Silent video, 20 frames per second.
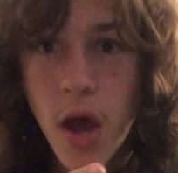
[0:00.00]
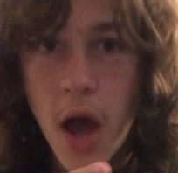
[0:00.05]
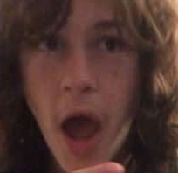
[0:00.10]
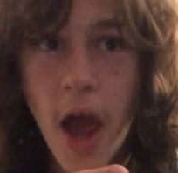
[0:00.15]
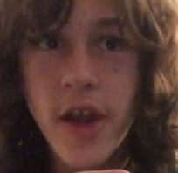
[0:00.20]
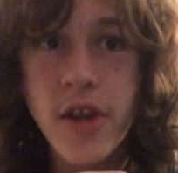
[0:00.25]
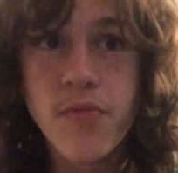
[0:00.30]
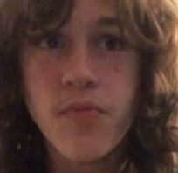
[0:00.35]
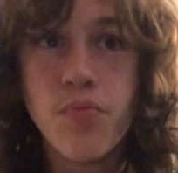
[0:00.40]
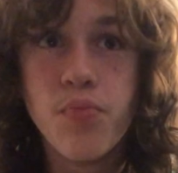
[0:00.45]

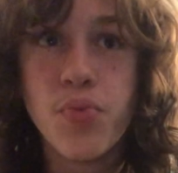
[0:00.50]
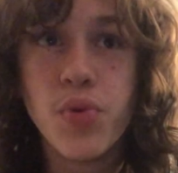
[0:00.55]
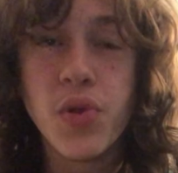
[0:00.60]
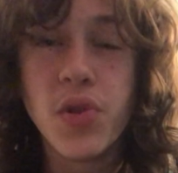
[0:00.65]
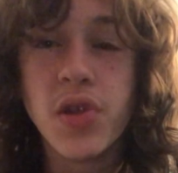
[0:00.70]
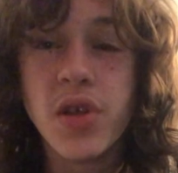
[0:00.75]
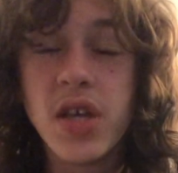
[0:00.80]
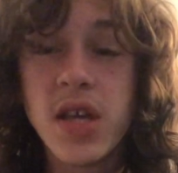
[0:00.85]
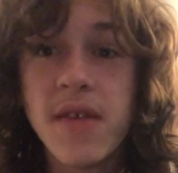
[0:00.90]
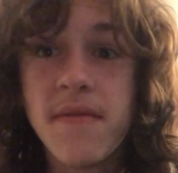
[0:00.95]
I
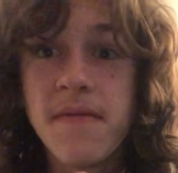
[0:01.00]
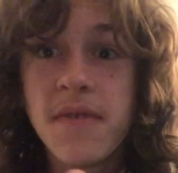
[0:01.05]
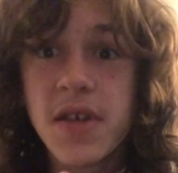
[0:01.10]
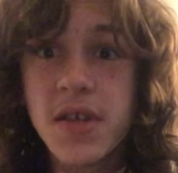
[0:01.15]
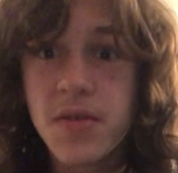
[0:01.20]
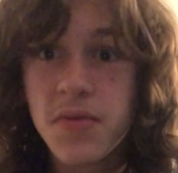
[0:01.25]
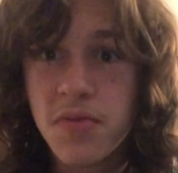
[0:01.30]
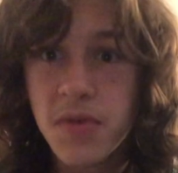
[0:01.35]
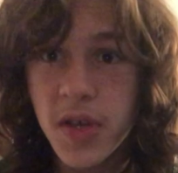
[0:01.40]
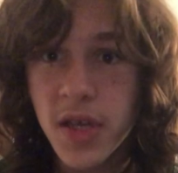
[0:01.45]
believe
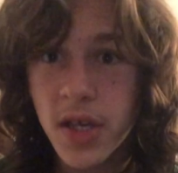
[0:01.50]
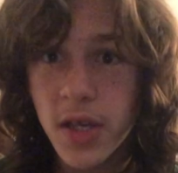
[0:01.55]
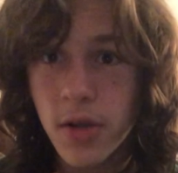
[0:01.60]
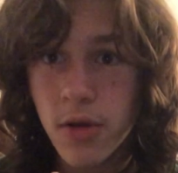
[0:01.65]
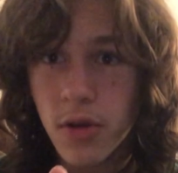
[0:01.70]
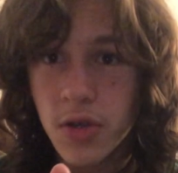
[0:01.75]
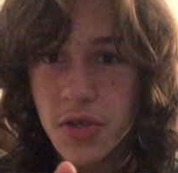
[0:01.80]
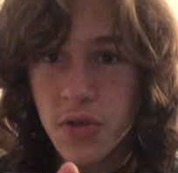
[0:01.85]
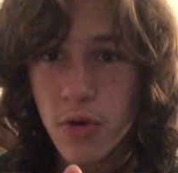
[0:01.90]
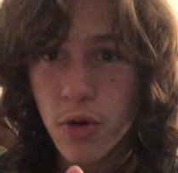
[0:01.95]
this
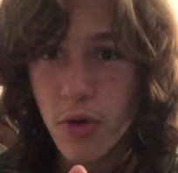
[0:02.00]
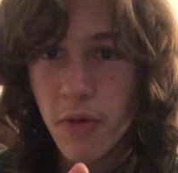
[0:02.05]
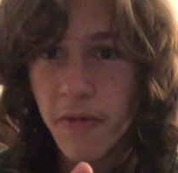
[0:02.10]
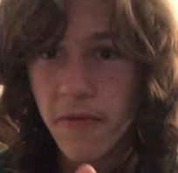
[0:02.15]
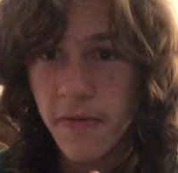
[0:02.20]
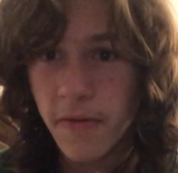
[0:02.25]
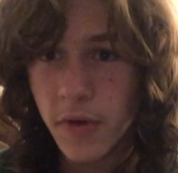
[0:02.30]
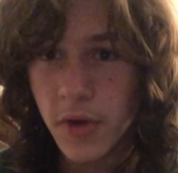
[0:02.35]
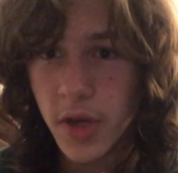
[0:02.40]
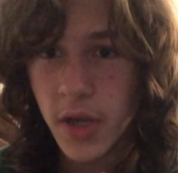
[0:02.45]
figure is hole
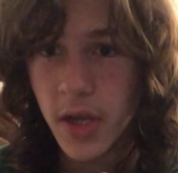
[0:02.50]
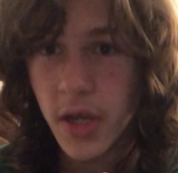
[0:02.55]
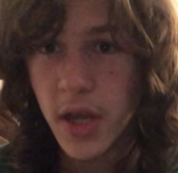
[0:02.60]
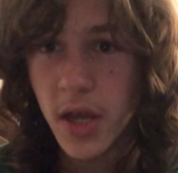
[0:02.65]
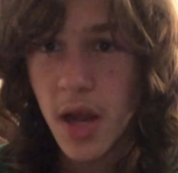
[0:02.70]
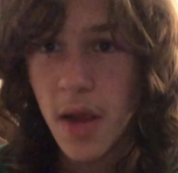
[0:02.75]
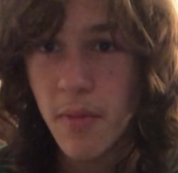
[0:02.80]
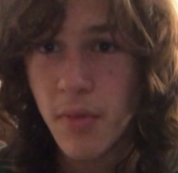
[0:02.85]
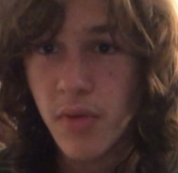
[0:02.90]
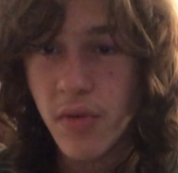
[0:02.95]
free,
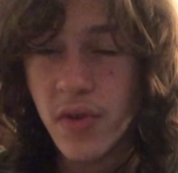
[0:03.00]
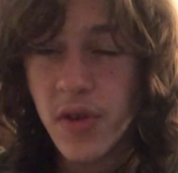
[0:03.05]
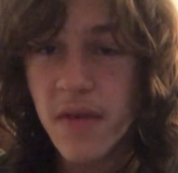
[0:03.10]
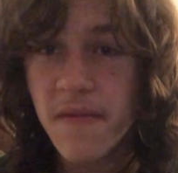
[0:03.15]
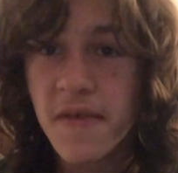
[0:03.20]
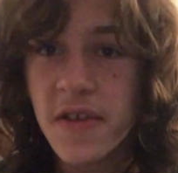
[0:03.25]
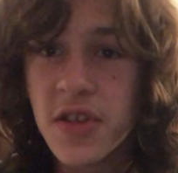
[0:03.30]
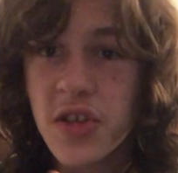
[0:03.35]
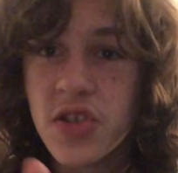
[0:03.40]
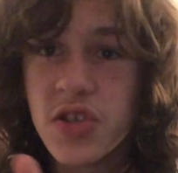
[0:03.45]
and I
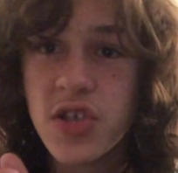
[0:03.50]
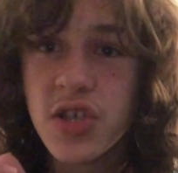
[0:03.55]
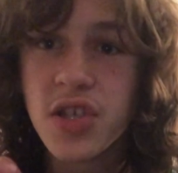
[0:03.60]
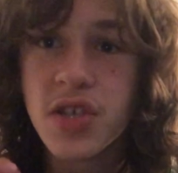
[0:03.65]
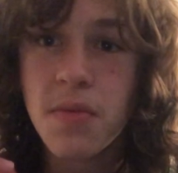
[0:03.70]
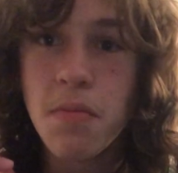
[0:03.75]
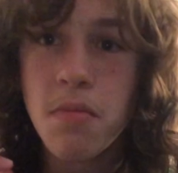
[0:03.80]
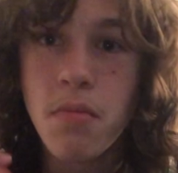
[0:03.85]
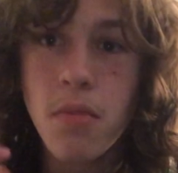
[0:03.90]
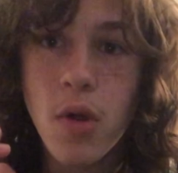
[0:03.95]
believe this is just
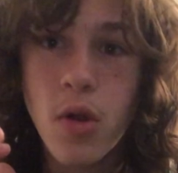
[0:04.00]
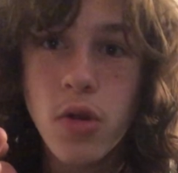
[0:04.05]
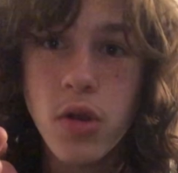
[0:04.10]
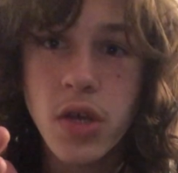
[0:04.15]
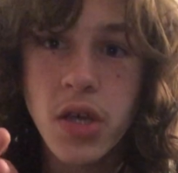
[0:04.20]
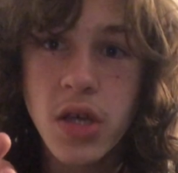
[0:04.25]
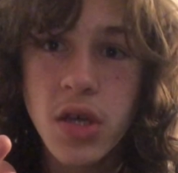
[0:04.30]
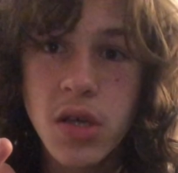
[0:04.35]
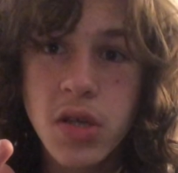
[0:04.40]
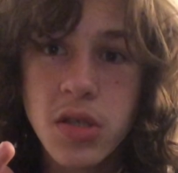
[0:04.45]
some
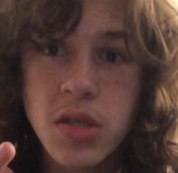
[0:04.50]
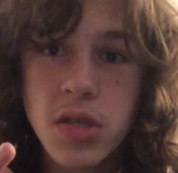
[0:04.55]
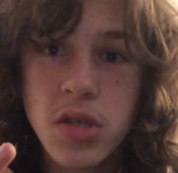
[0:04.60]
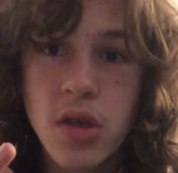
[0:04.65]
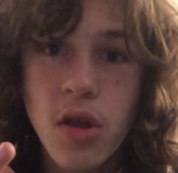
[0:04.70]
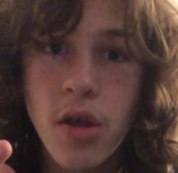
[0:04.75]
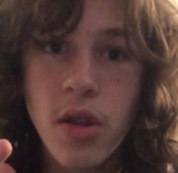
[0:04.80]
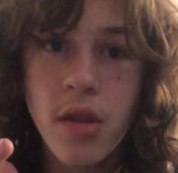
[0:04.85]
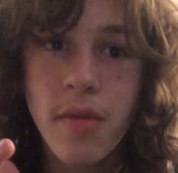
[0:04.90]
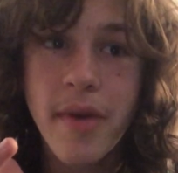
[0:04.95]
markings
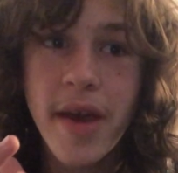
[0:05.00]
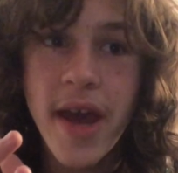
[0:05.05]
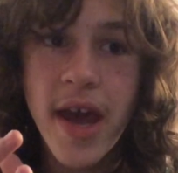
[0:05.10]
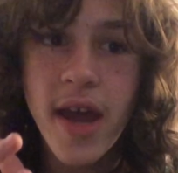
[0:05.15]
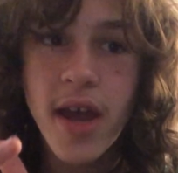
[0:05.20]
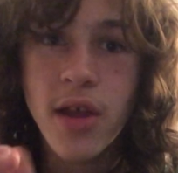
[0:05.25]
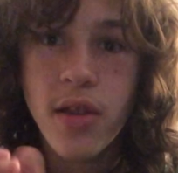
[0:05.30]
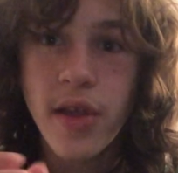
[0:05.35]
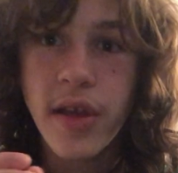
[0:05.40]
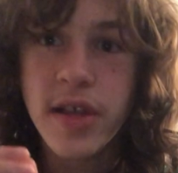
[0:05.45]
on the
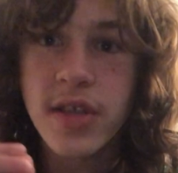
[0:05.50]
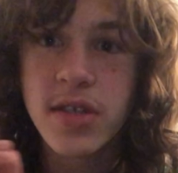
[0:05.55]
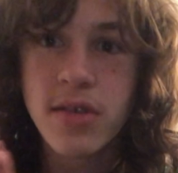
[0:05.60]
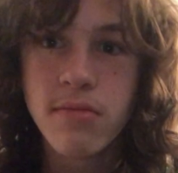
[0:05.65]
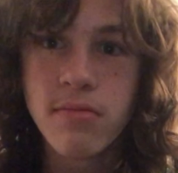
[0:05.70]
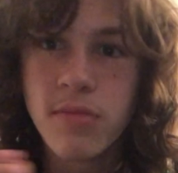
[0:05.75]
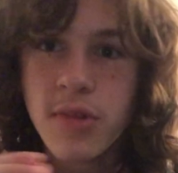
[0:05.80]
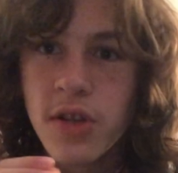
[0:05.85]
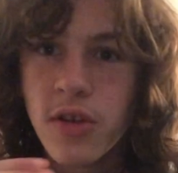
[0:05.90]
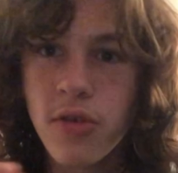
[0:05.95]
back, like
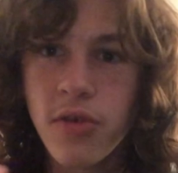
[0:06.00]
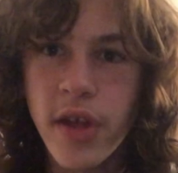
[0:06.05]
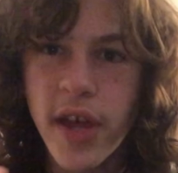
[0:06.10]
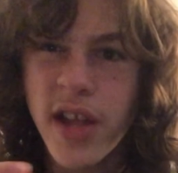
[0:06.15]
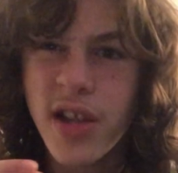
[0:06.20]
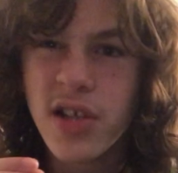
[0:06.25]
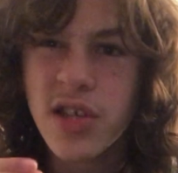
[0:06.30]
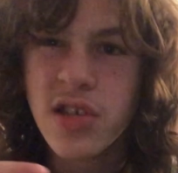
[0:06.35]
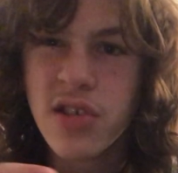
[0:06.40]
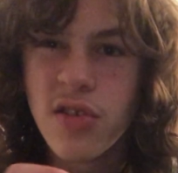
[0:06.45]
some,
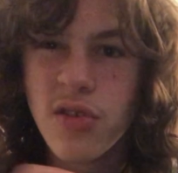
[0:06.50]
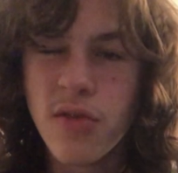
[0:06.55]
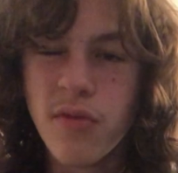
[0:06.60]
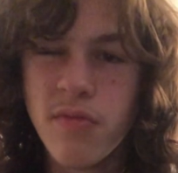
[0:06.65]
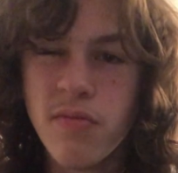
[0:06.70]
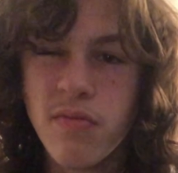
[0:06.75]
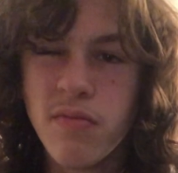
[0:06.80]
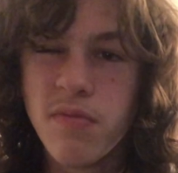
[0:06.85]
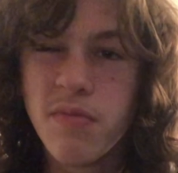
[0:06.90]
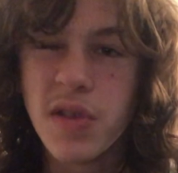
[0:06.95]
like just little
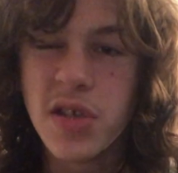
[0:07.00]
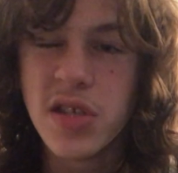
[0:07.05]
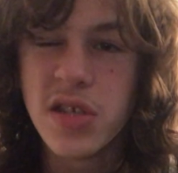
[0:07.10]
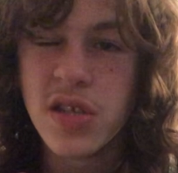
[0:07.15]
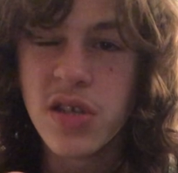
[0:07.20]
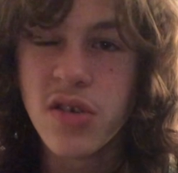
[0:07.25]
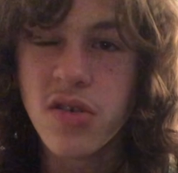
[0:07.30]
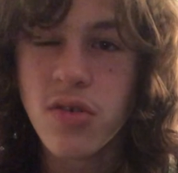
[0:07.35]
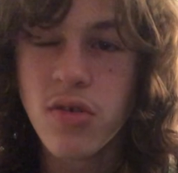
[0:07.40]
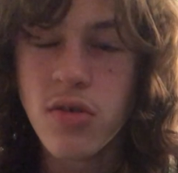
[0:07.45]
pieces
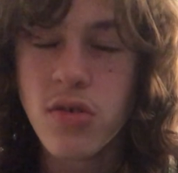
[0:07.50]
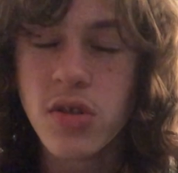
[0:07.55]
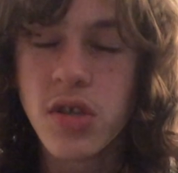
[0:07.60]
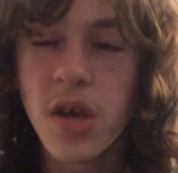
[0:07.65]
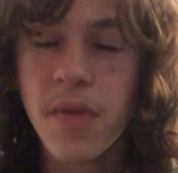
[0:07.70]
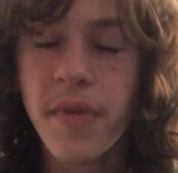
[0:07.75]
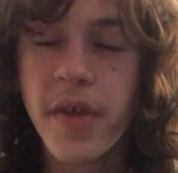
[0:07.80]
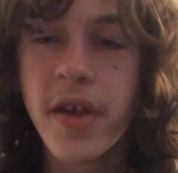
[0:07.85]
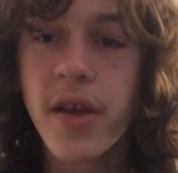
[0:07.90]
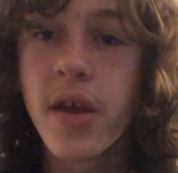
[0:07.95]
of dirt or
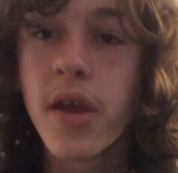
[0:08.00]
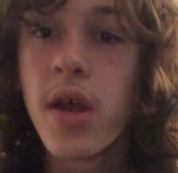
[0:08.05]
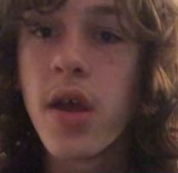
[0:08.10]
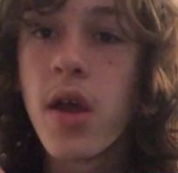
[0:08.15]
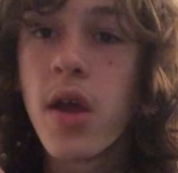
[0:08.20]
something.